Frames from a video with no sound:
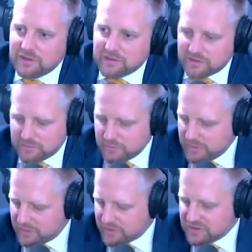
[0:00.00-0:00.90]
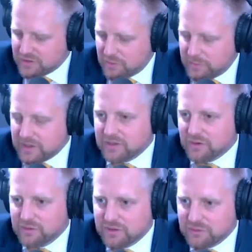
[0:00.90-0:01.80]
We are actually combining
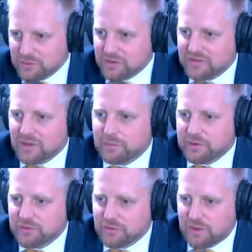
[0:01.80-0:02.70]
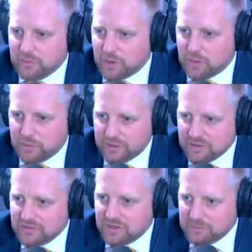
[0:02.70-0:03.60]
all these good examples of how
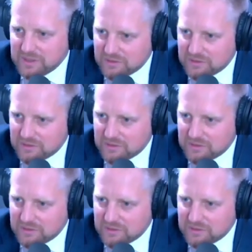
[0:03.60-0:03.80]
things can be